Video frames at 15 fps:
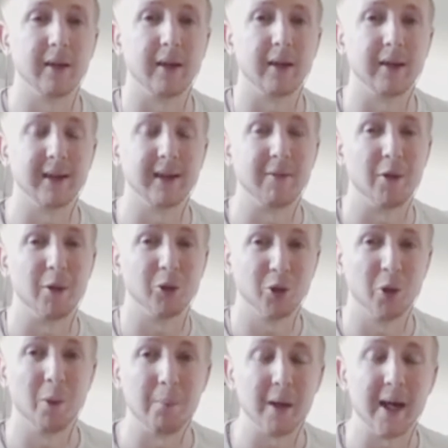the, their own
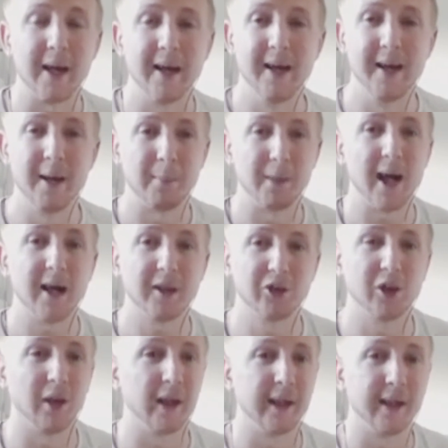trumpet. But
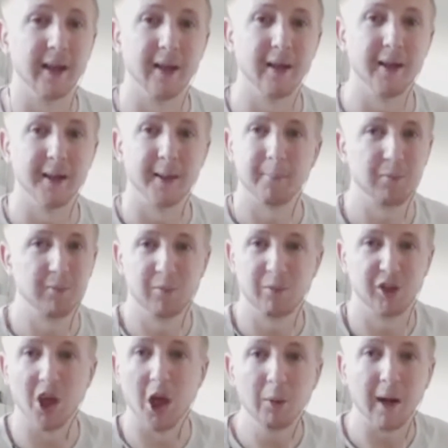actually,
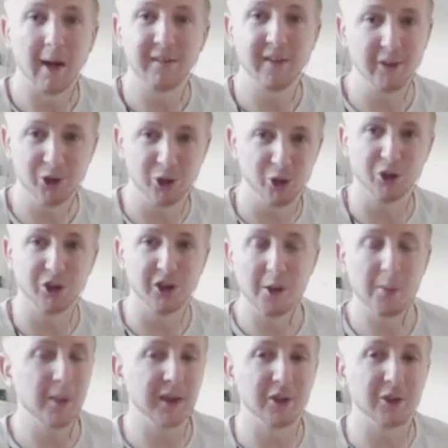so I think you should just do it.